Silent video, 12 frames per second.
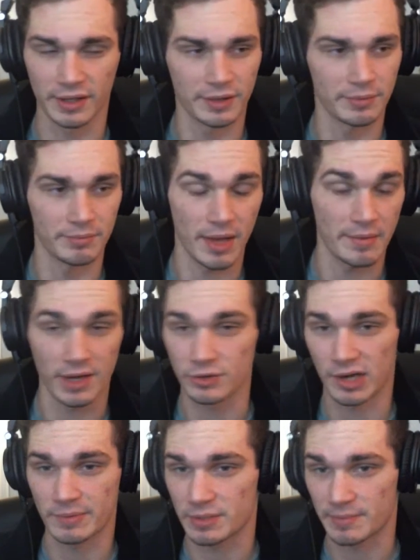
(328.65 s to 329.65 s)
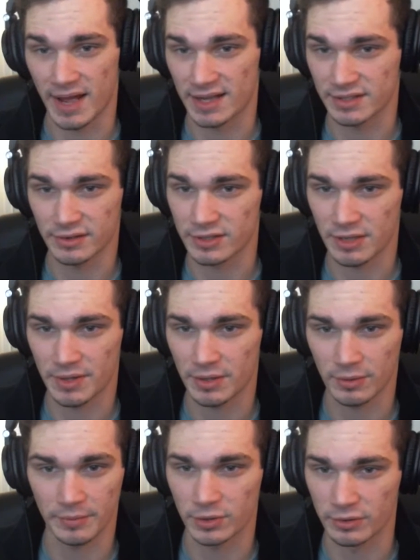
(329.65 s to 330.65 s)
Like maybe I dropped some acid or something
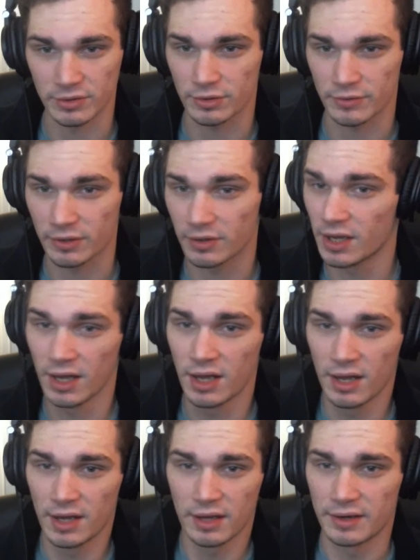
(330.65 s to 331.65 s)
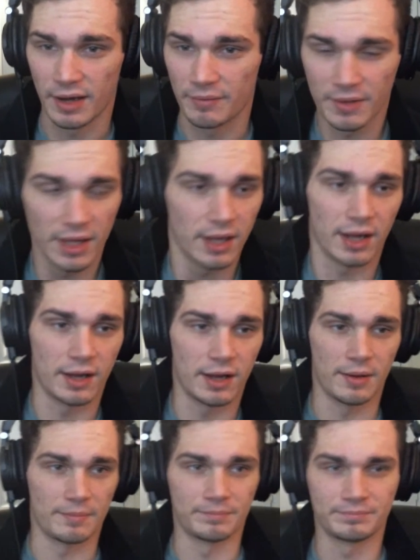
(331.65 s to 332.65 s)
while I'm doing this review. No,
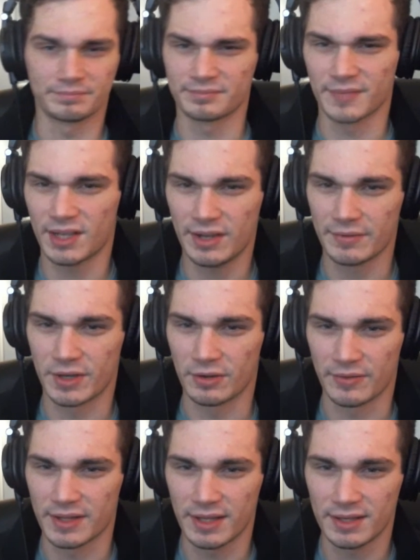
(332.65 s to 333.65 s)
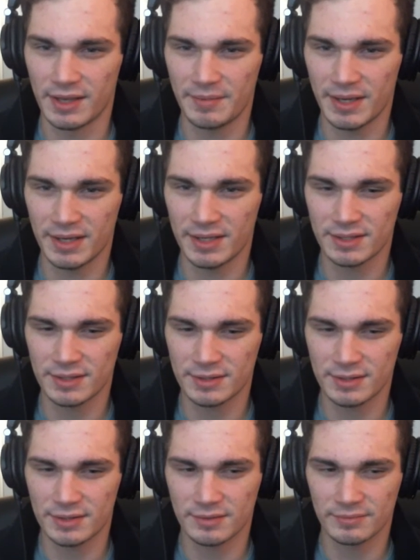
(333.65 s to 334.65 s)
I don't even know if that make any
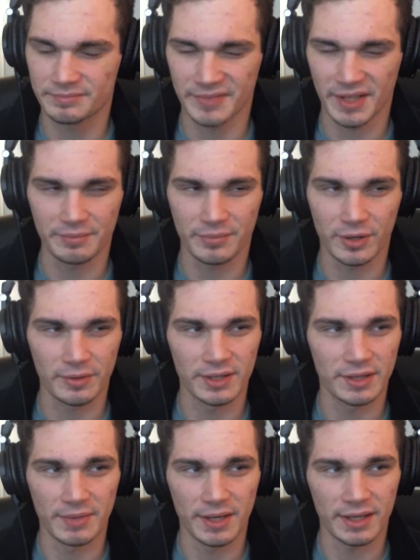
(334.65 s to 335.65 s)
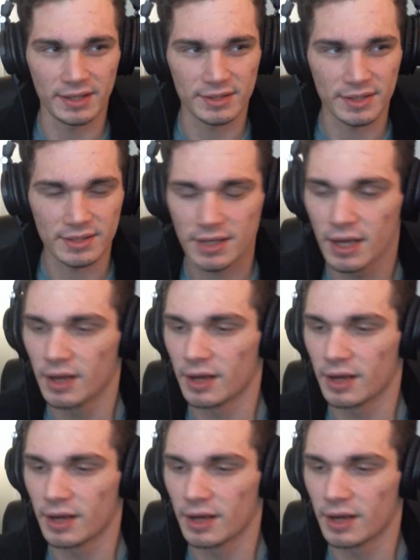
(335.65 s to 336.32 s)
sense. That probably didn't make any sense.